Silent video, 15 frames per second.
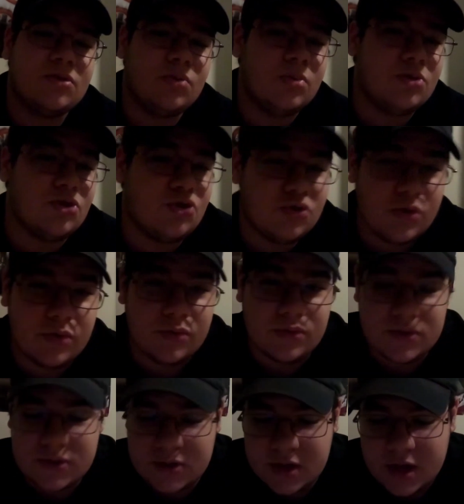towards
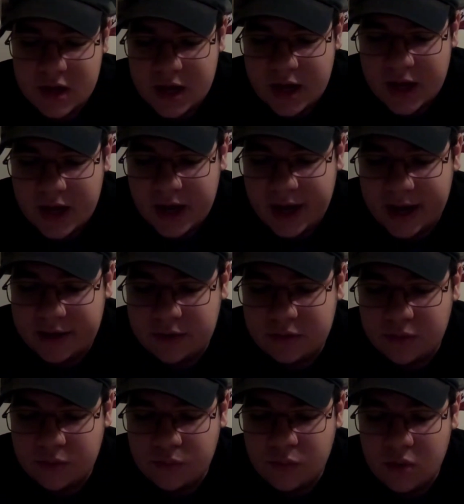drones.
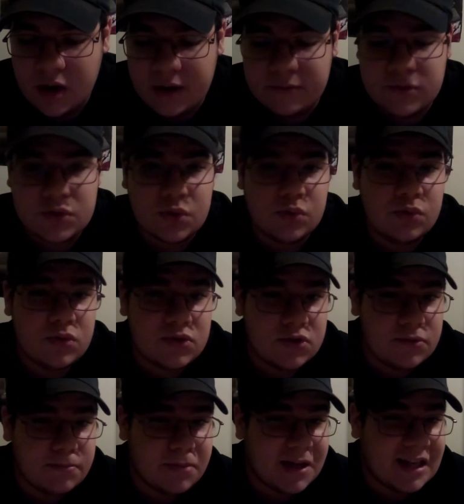And what I was
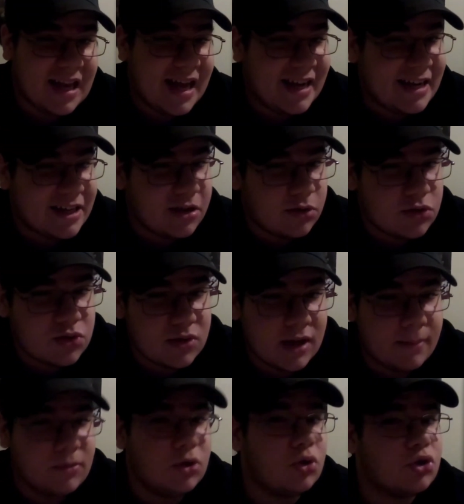also planning on doing,
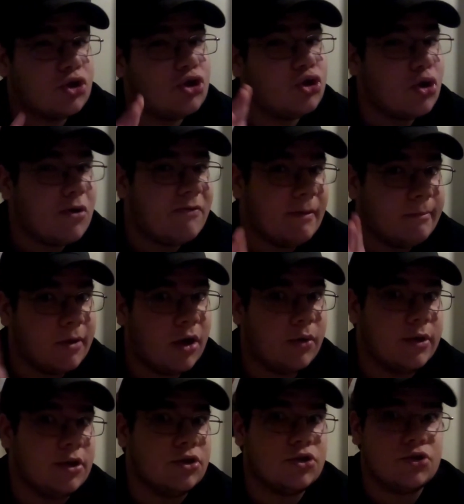I'm not sure if I'm
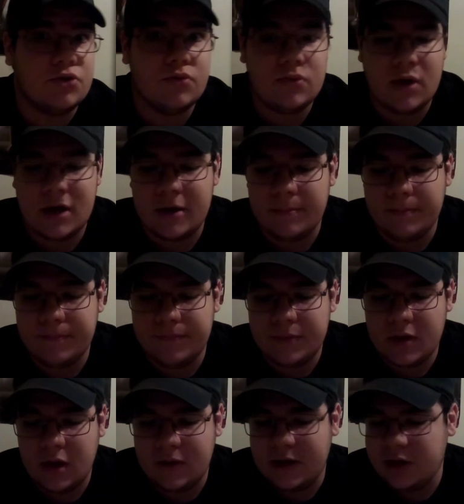going to,
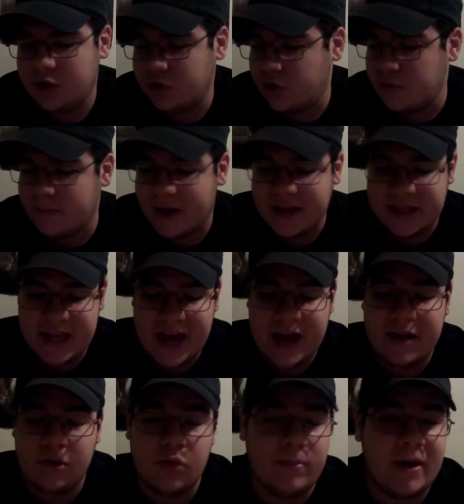I'll let you know by the
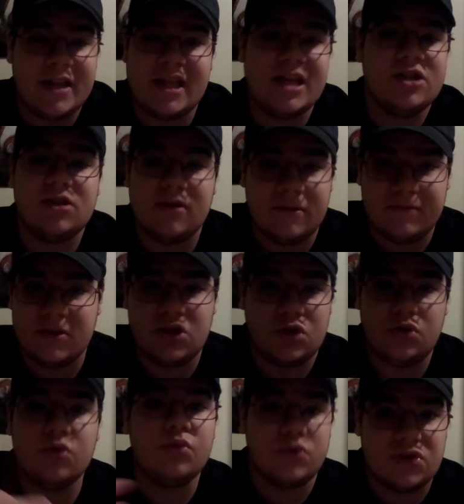end of the video.
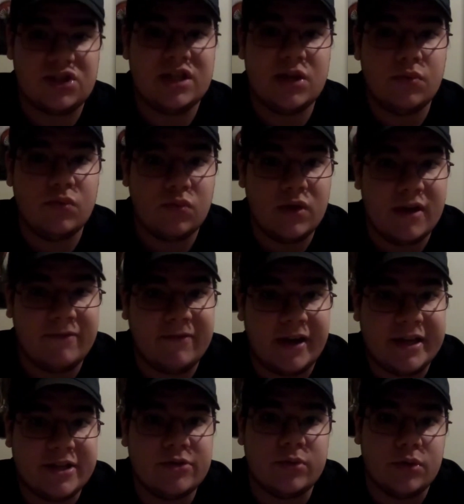You'll see if
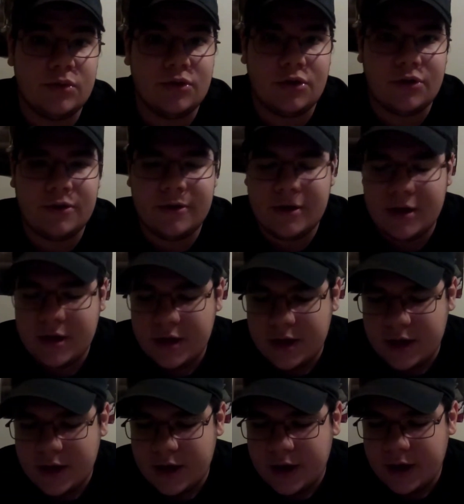I do it or not.
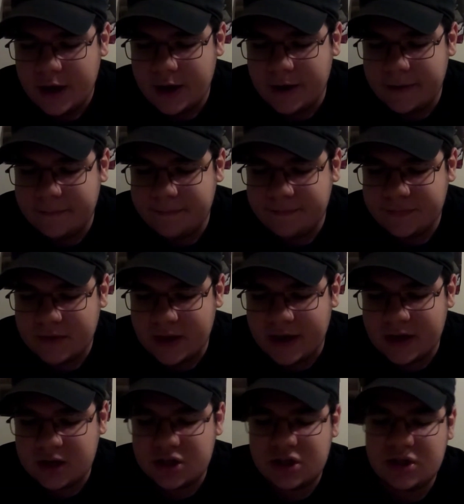I
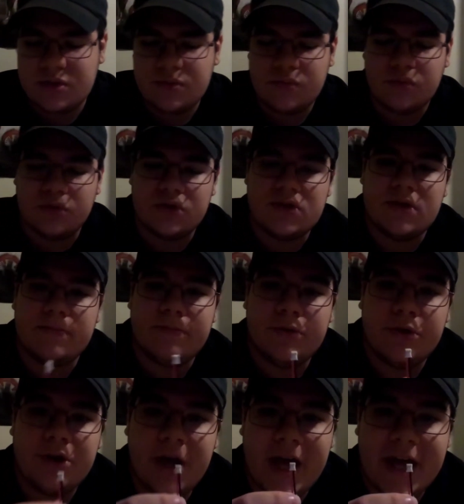actually want to
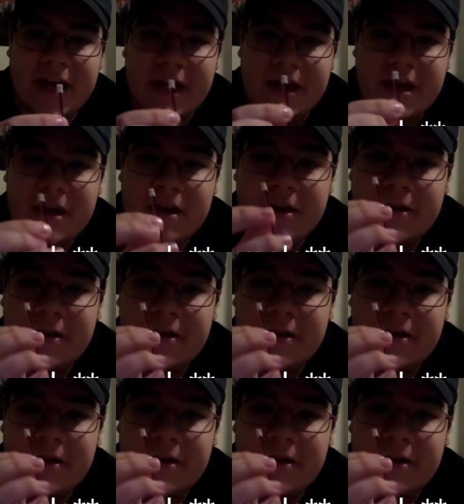put a